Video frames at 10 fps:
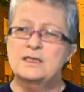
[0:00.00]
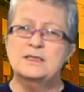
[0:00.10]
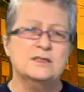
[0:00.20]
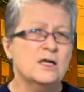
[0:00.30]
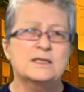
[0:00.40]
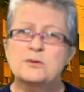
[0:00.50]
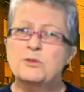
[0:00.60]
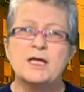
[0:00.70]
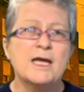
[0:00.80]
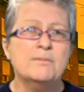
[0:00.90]
This is not to
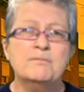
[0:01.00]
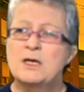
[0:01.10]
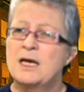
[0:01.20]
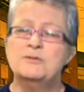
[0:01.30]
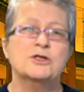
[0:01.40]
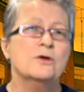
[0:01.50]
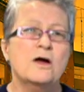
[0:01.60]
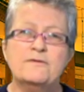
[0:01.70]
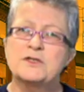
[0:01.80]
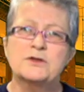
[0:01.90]
blame. I'm sure
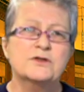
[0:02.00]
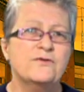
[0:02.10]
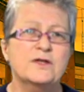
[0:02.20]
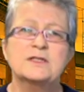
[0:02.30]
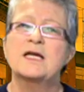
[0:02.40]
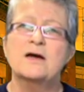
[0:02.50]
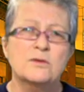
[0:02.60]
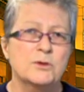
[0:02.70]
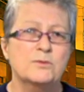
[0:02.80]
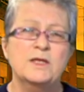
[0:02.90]
officers feel
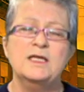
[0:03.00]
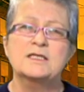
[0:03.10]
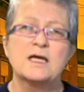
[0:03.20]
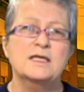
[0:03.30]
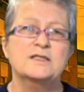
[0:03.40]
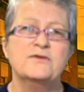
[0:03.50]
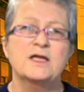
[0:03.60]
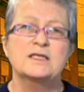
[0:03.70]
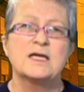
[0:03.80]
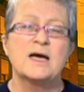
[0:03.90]
terrible when these kinds of things